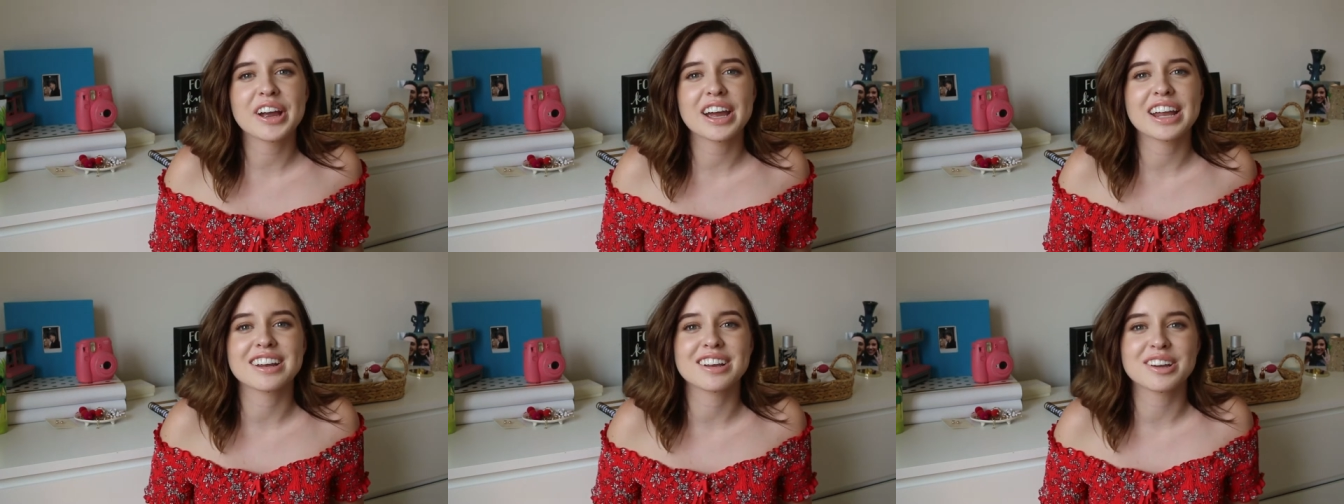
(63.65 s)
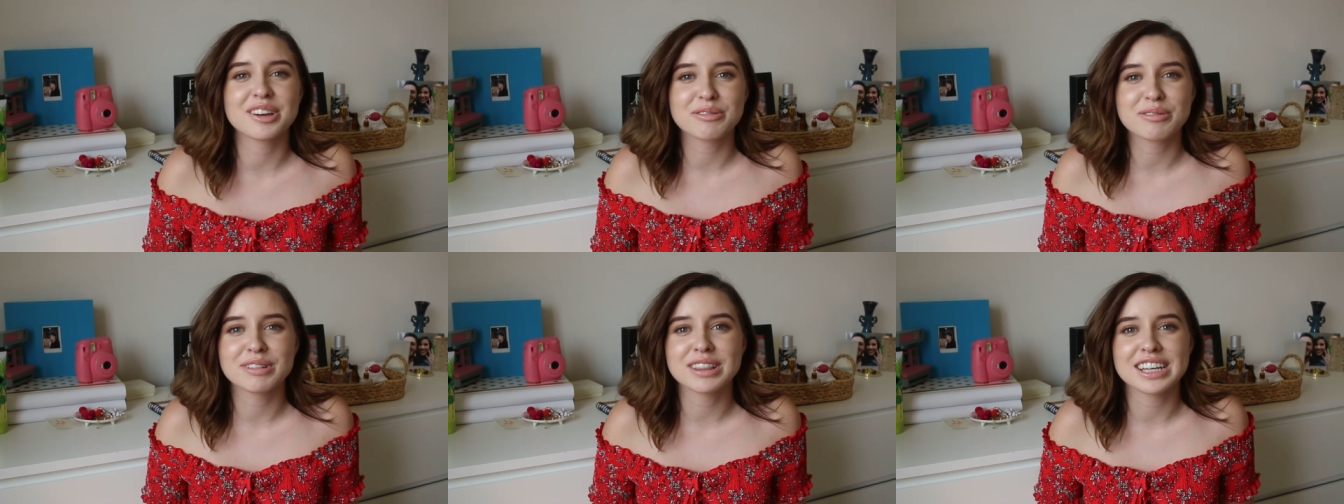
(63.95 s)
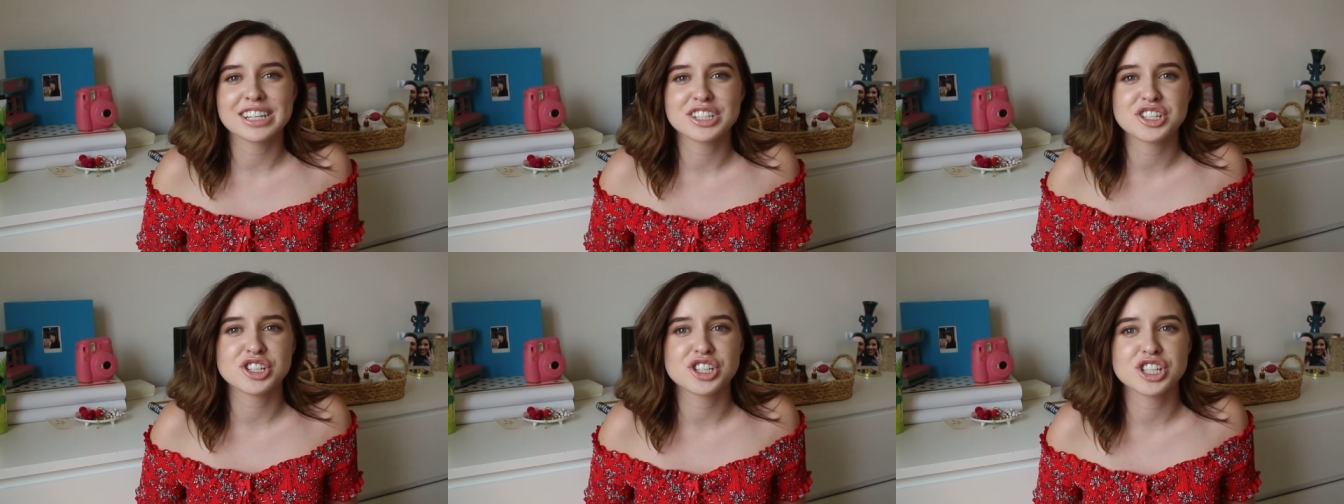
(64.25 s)
and good
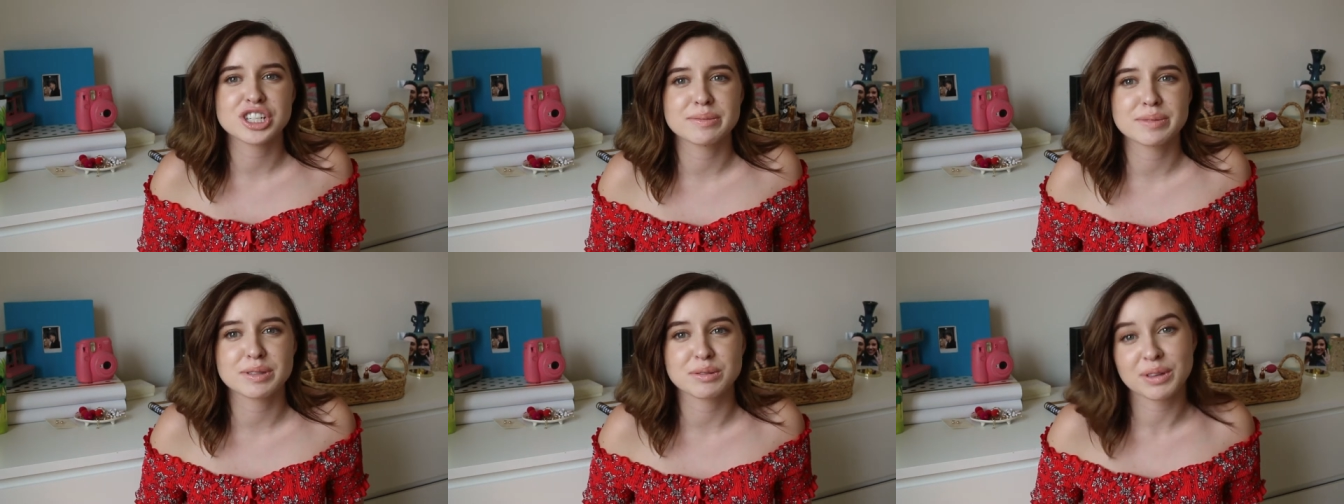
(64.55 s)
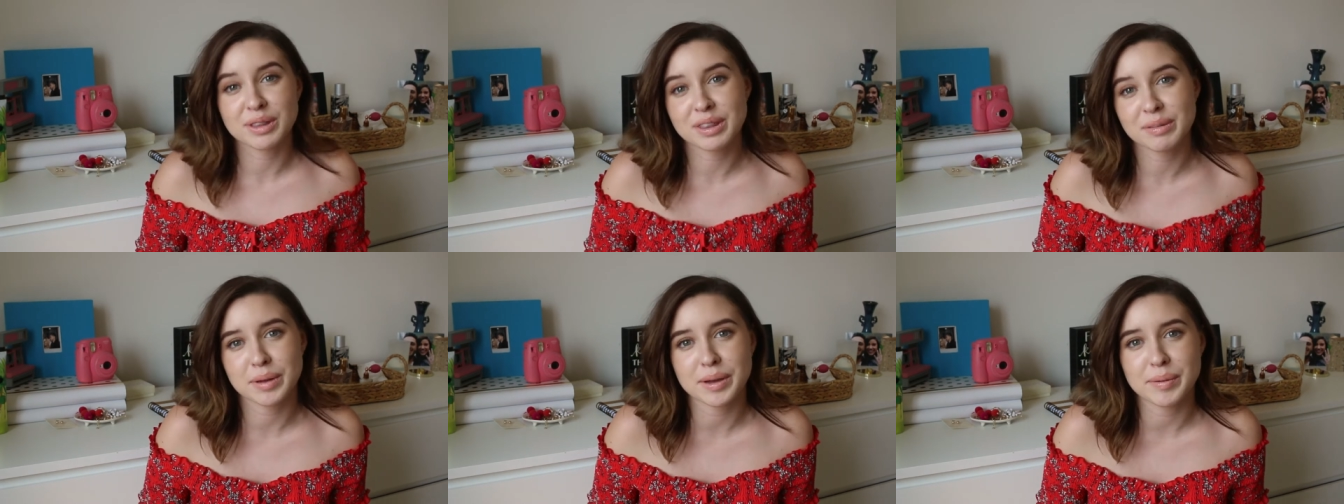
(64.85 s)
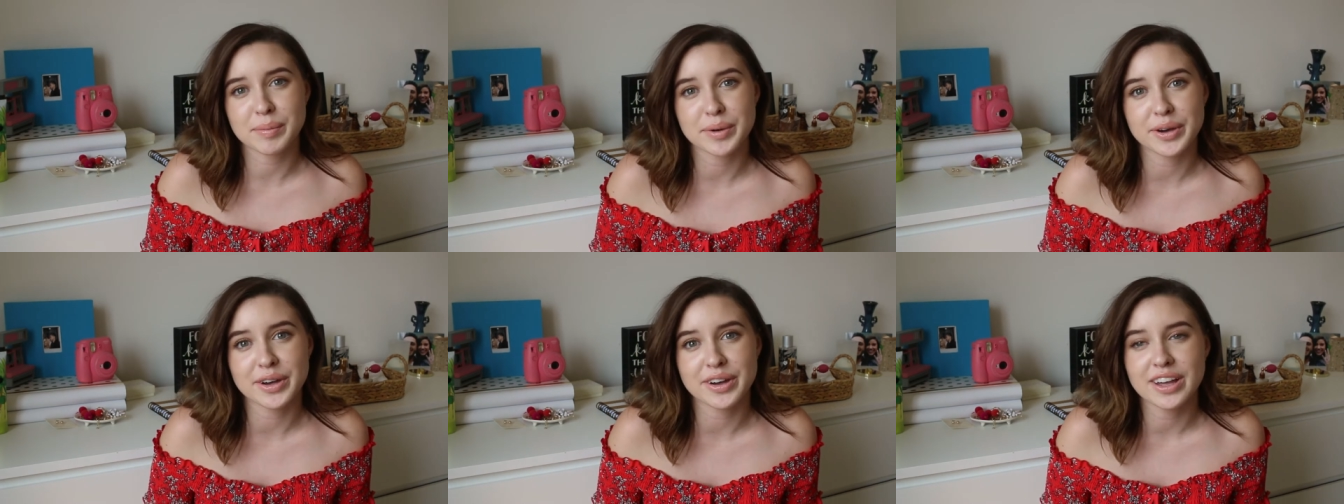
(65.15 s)
relationships with
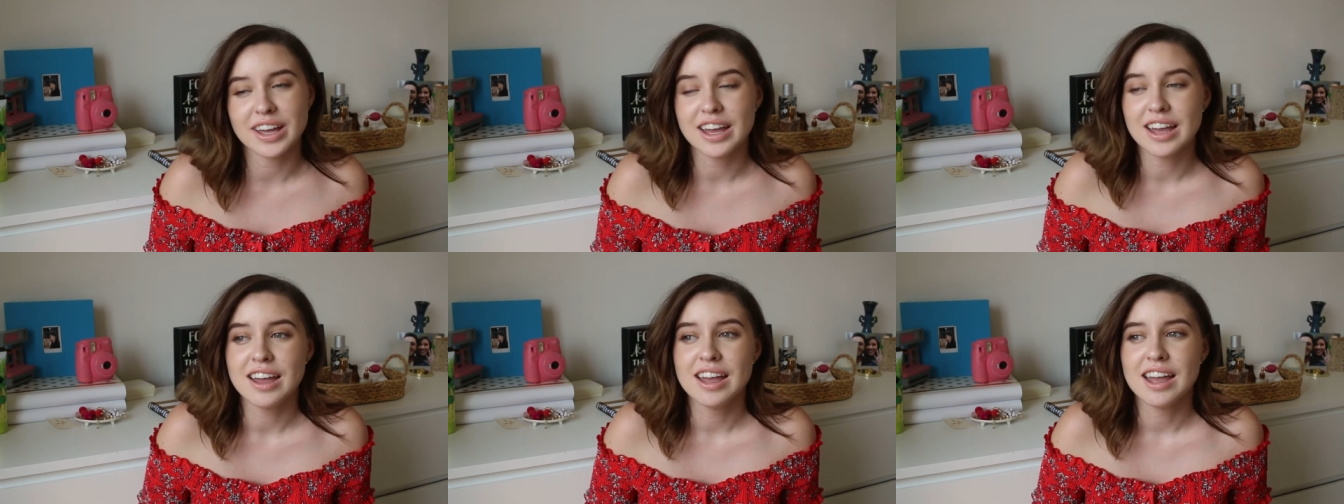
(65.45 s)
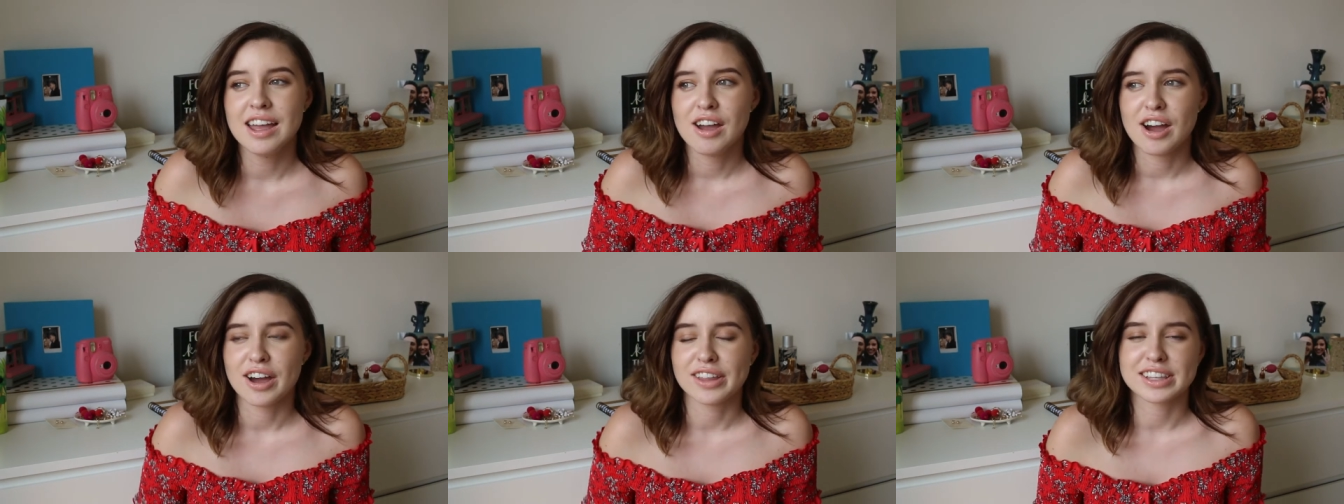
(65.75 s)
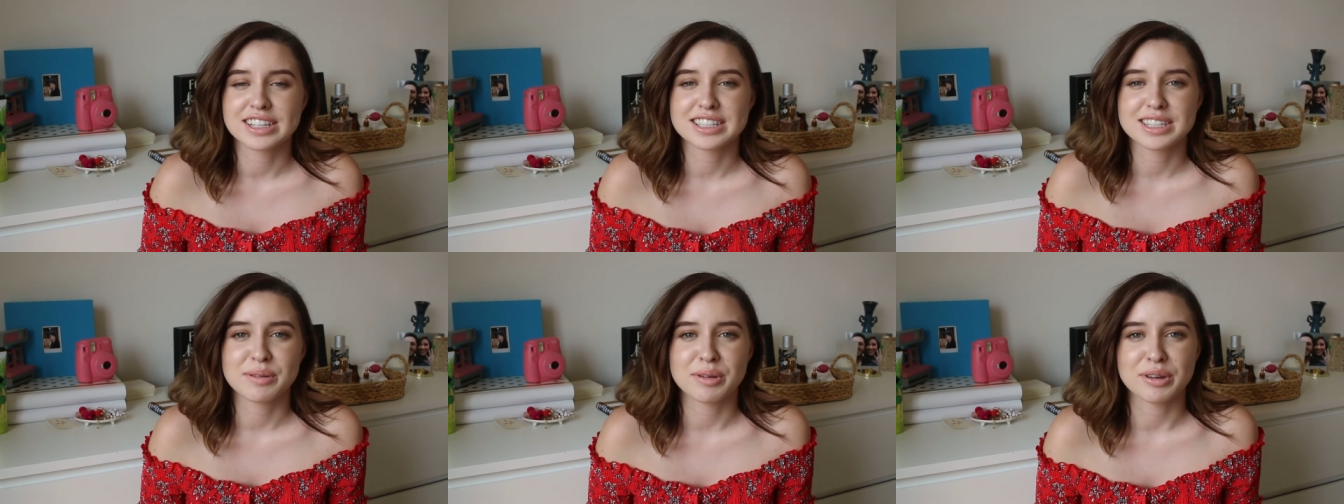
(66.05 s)
people on
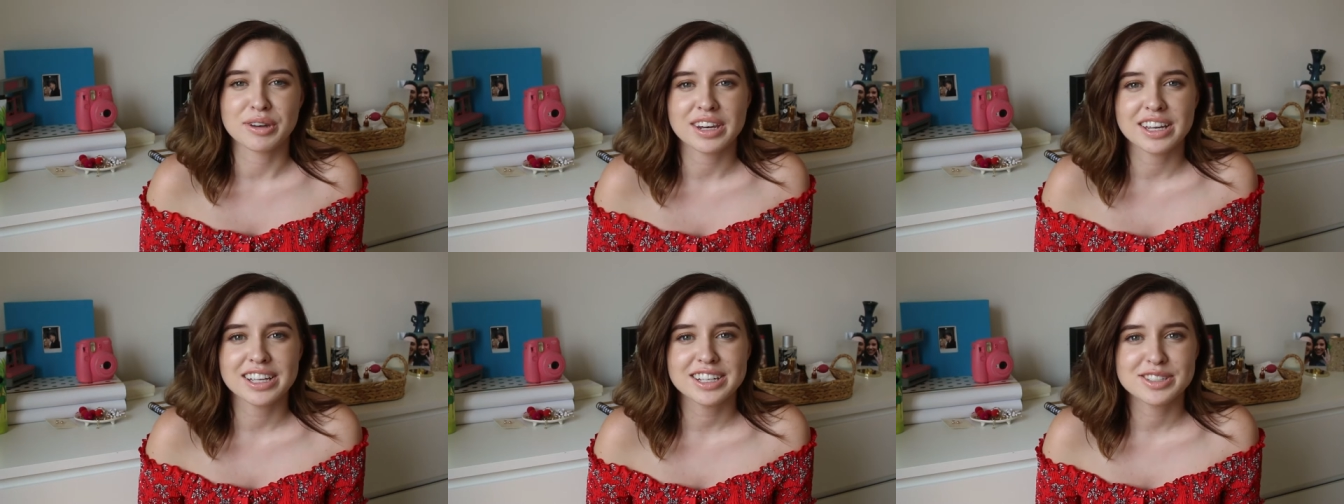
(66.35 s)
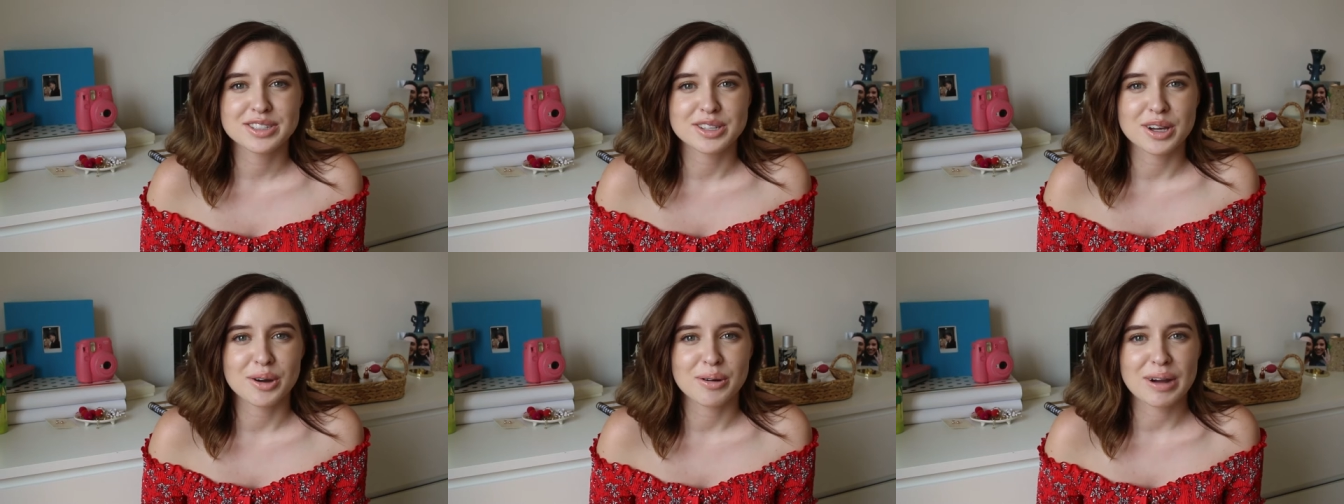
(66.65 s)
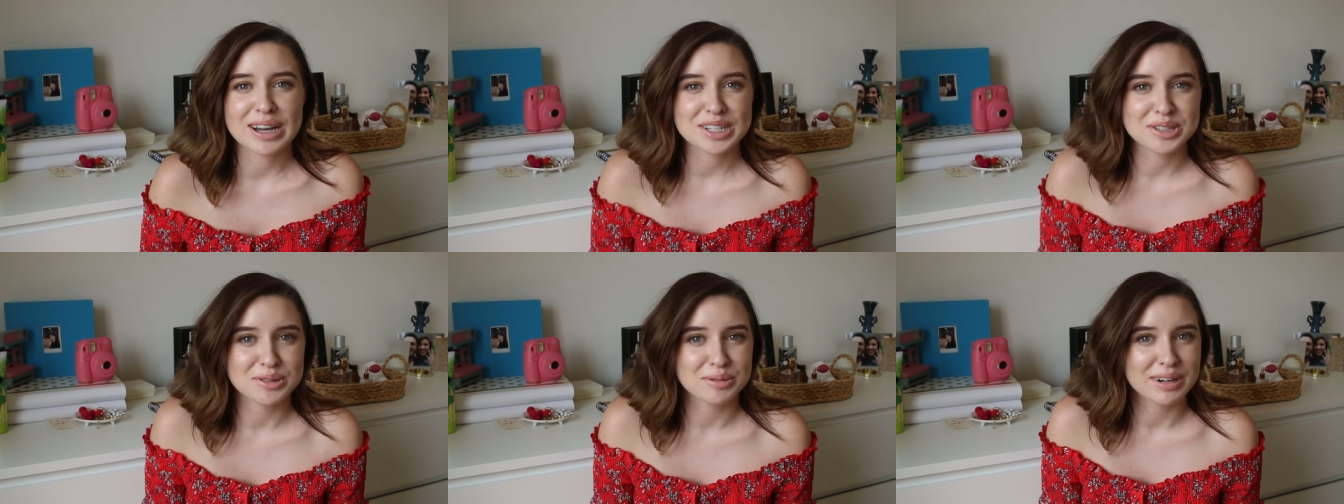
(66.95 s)
this community, so
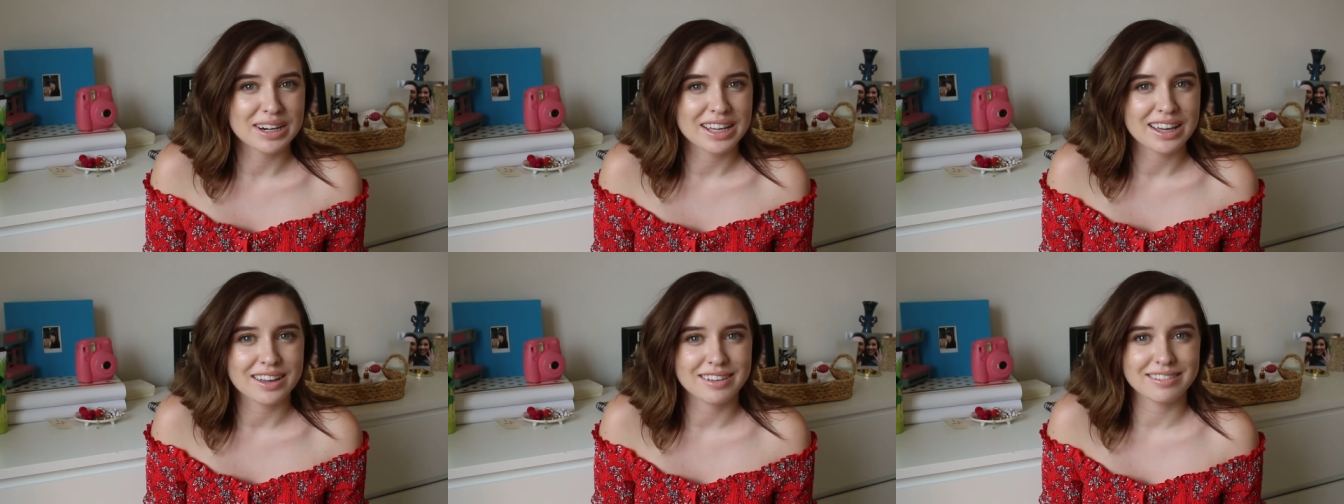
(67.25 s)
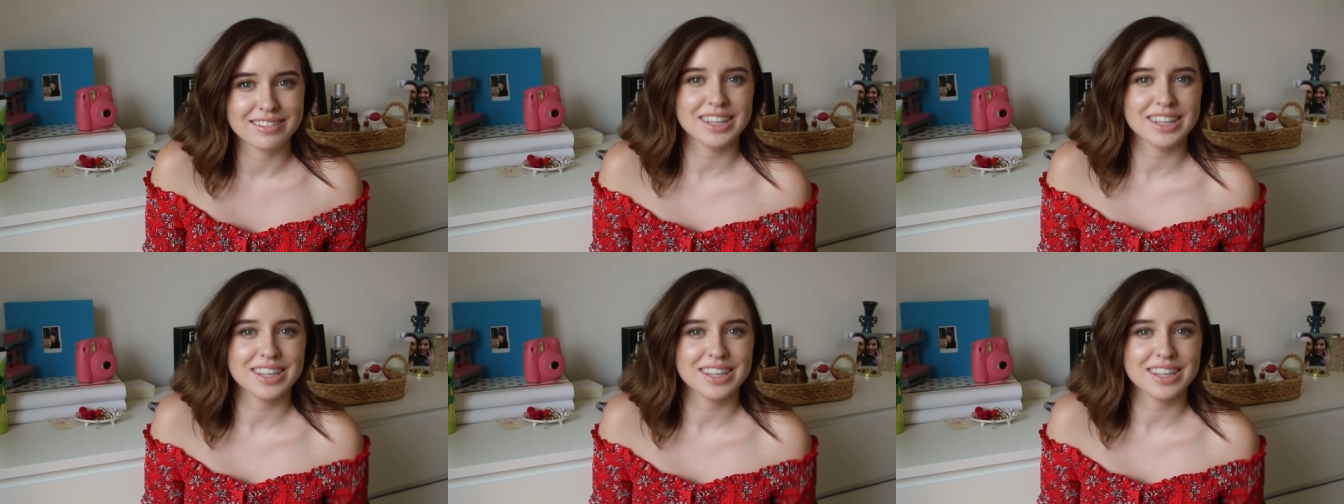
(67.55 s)
I do want to,